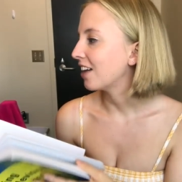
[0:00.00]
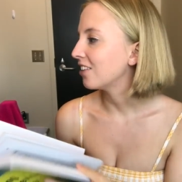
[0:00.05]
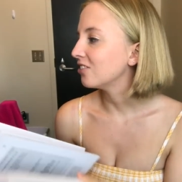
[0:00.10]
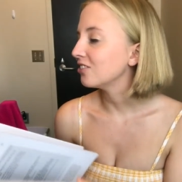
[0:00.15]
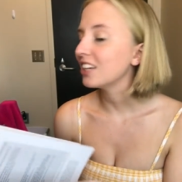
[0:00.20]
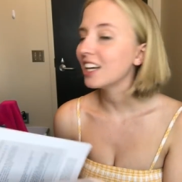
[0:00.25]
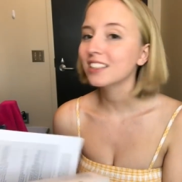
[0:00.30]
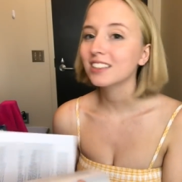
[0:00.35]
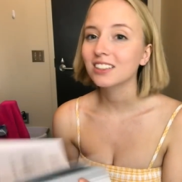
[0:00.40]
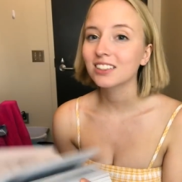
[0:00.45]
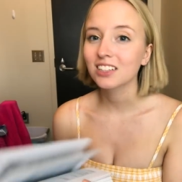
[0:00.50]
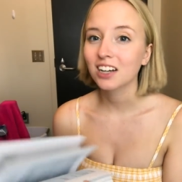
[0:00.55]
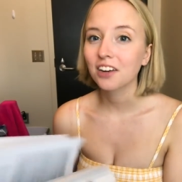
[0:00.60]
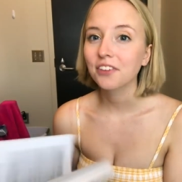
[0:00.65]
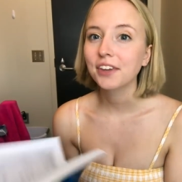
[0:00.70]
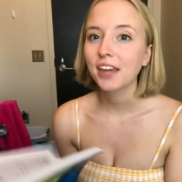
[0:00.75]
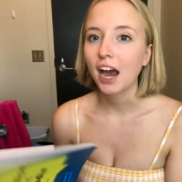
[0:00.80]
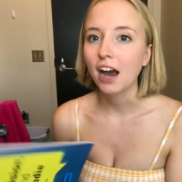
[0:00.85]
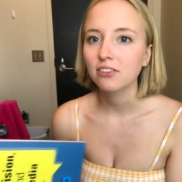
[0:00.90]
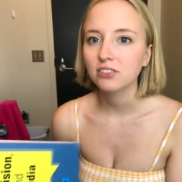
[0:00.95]
I don't
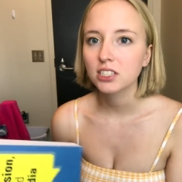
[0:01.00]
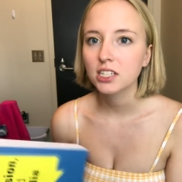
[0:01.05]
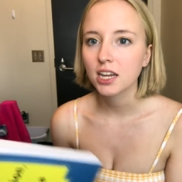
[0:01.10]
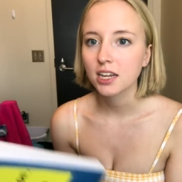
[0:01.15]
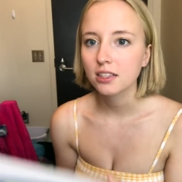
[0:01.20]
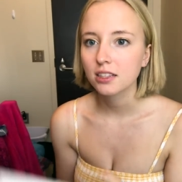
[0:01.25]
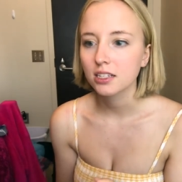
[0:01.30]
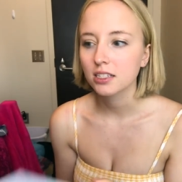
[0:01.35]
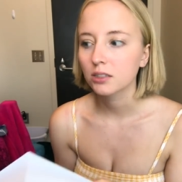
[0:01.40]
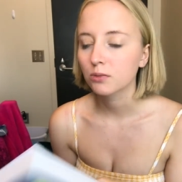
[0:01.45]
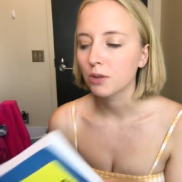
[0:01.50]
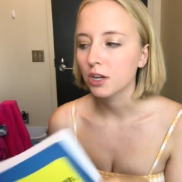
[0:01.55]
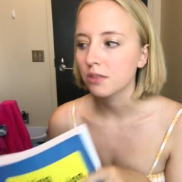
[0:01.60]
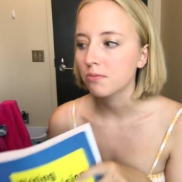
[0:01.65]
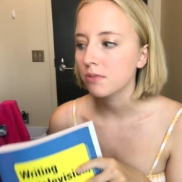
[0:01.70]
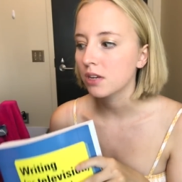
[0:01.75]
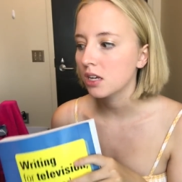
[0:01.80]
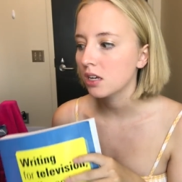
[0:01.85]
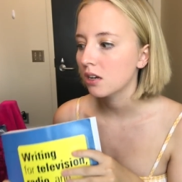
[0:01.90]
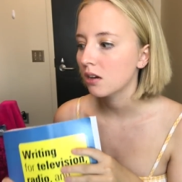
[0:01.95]
necessarily have to take these
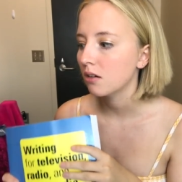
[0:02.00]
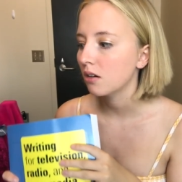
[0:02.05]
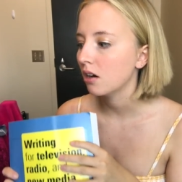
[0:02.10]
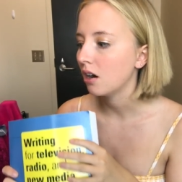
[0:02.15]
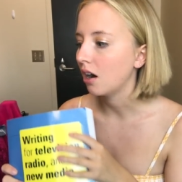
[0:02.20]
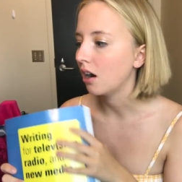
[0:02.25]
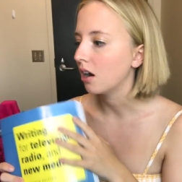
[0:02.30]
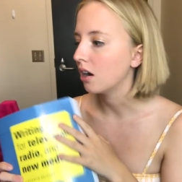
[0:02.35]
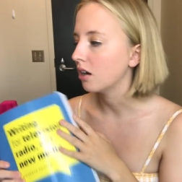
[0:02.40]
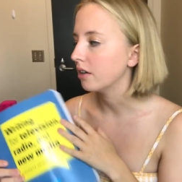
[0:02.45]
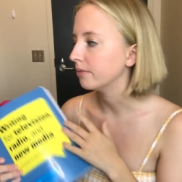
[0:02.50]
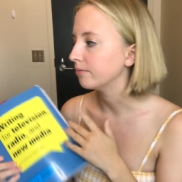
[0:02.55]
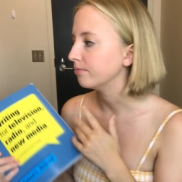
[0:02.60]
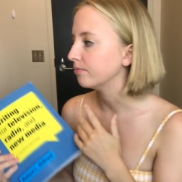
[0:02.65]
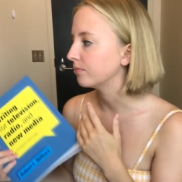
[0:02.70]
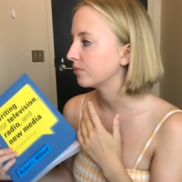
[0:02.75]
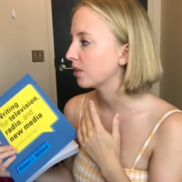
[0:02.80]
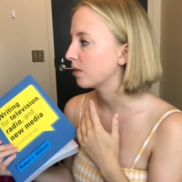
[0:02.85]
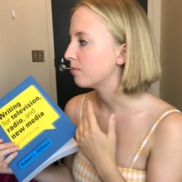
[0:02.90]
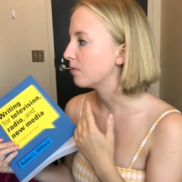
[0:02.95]
with me.
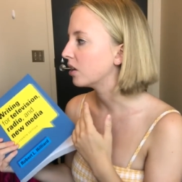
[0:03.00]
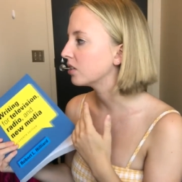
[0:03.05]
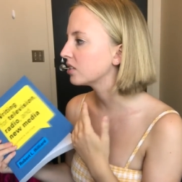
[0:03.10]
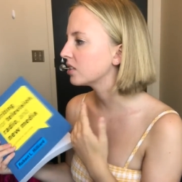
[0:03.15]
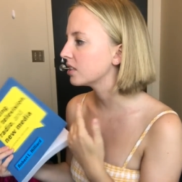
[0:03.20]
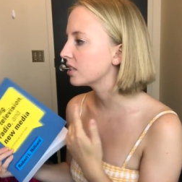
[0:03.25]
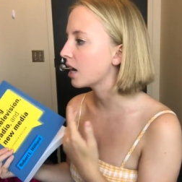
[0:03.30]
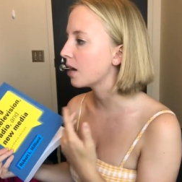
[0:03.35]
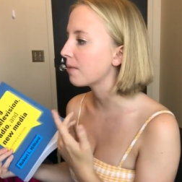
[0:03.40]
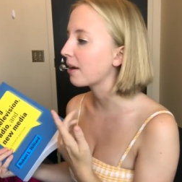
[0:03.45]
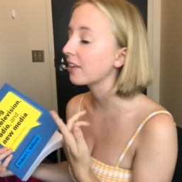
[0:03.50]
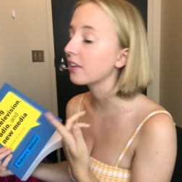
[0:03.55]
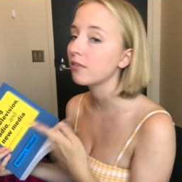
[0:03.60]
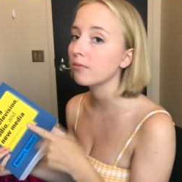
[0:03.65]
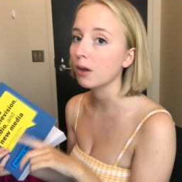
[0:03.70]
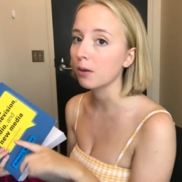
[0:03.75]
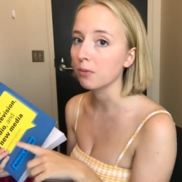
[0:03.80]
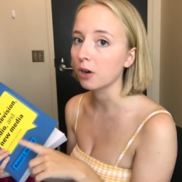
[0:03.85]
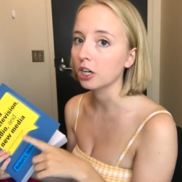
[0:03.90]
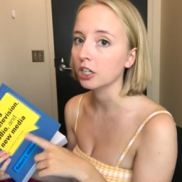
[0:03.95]
Most of the time I
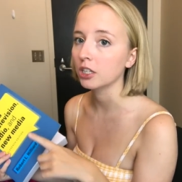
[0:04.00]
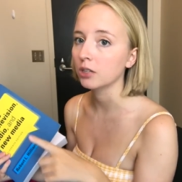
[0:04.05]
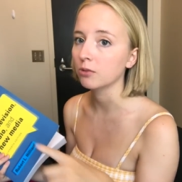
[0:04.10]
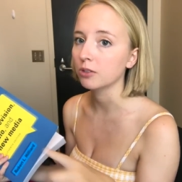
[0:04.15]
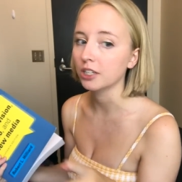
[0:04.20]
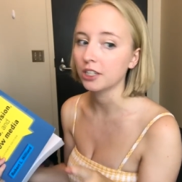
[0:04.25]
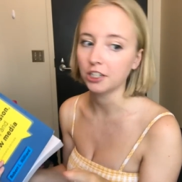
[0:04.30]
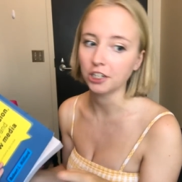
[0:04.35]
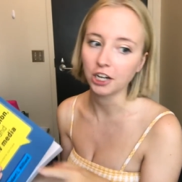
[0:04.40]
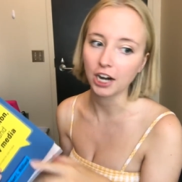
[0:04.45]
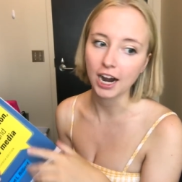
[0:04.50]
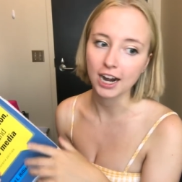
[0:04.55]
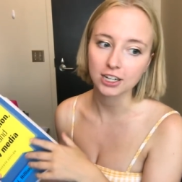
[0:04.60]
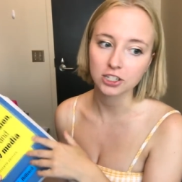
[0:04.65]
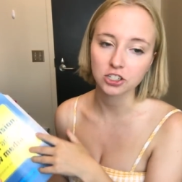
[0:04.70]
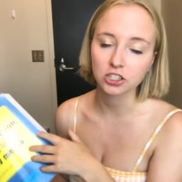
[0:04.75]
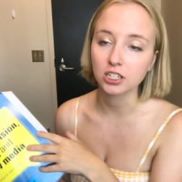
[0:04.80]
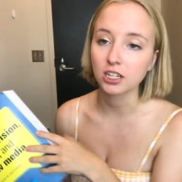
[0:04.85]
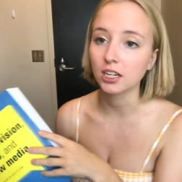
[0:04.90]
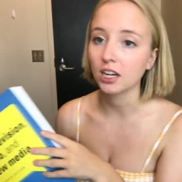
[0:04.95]
leave my marketing one here
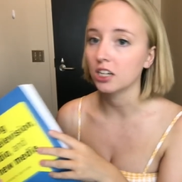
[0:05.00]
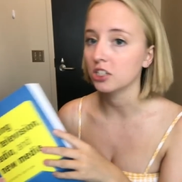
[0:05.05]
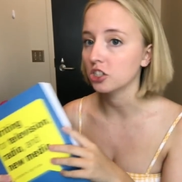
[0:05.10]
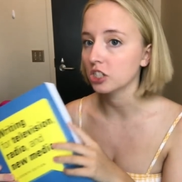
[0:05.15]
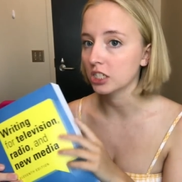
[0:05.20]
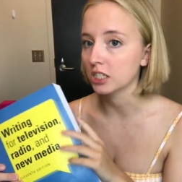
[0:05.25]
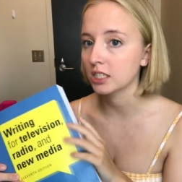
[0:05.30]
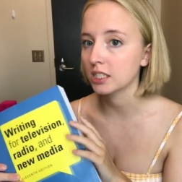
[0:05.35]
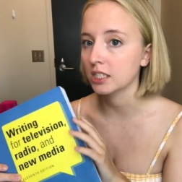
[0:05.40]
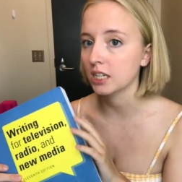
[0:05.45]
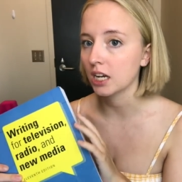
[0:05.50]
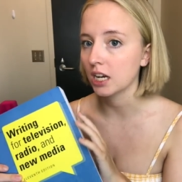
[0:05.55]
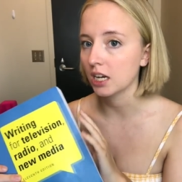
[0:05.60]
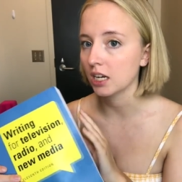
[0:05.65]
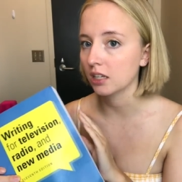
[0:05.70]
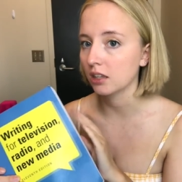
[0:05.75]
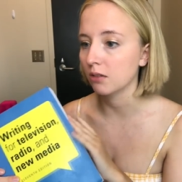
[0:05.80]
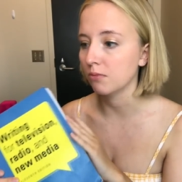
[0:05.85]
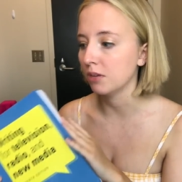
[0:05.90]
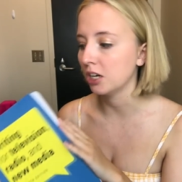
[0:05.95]
actually, and I just
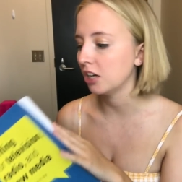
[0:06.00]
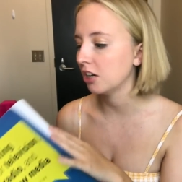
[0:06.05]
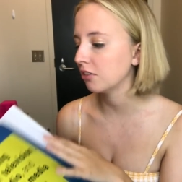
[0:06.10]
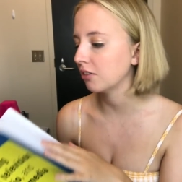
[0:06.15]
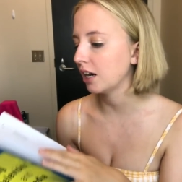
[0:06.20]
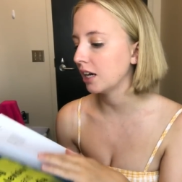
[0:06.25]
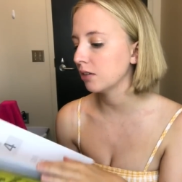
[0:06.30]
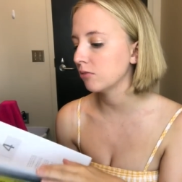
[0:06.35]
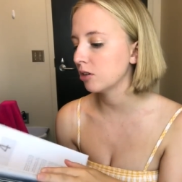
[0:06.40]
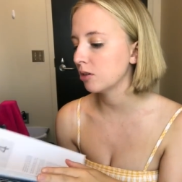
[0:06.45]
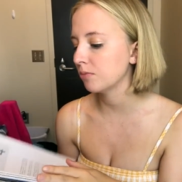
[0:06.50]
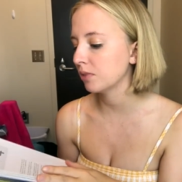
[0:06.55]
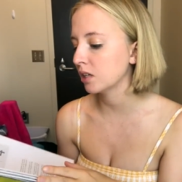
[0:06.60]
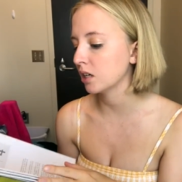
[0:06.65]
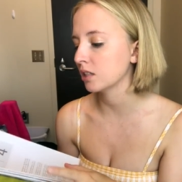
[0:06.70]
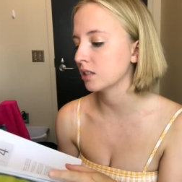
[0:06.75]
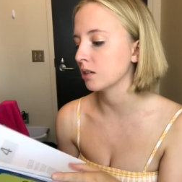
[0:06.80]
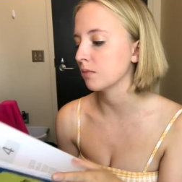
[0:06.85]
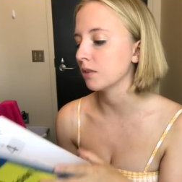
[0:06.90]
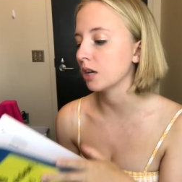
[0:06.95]
take the media writing one
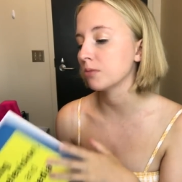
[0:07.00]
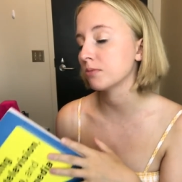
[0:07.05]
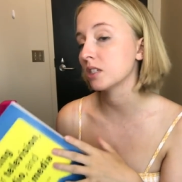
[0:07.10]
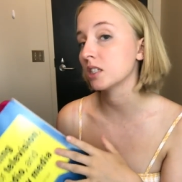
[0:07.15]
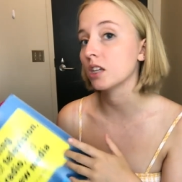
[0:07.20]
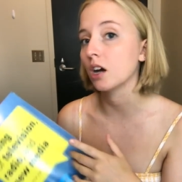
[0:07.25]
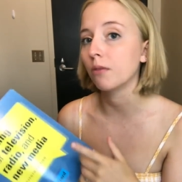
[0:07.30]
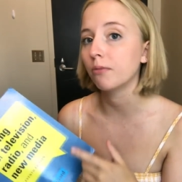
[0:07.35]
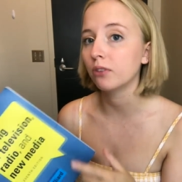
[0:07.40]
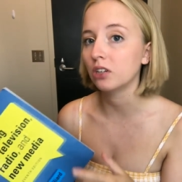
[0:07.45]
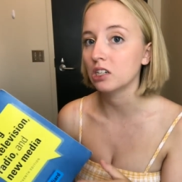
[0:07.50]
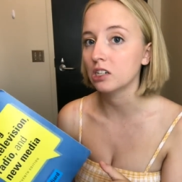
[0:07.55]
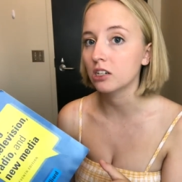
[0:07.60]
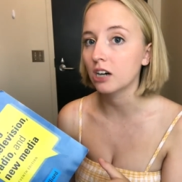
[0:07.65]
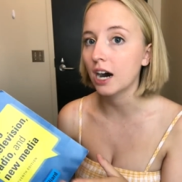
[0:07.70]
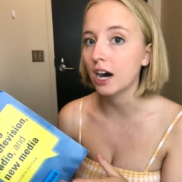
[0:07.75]
because sometimes it's helpful in